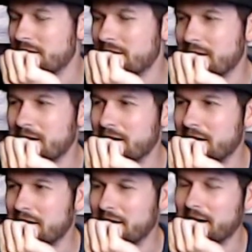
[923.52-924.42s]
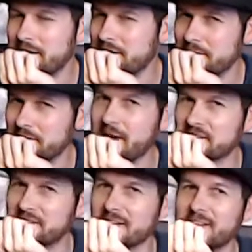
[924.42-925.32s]
and I didn't really
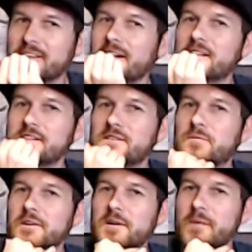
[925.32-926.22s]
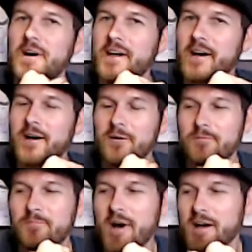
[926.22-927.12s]
hesitate. I just put in my
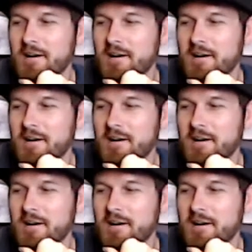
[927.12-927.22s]
buy it